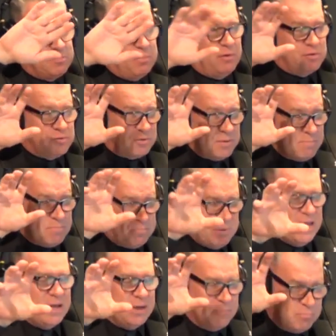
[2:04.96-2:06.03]
appear on screen,
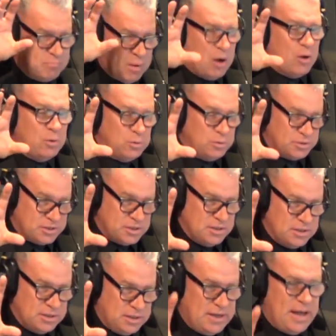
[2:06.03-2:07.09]
big, bold
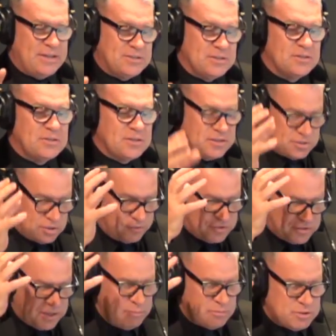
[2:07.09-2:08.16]
letters, sort of
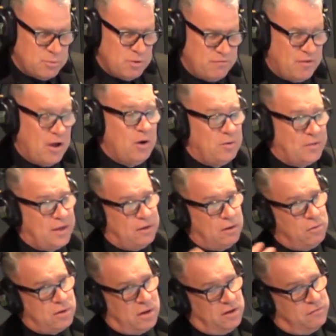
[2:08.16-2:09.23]
seems to evoke that
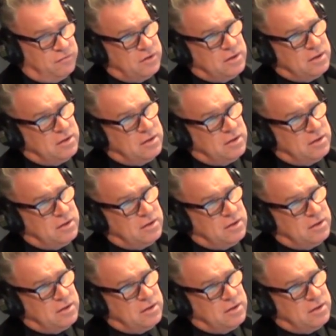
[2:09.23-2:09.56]
whole kind of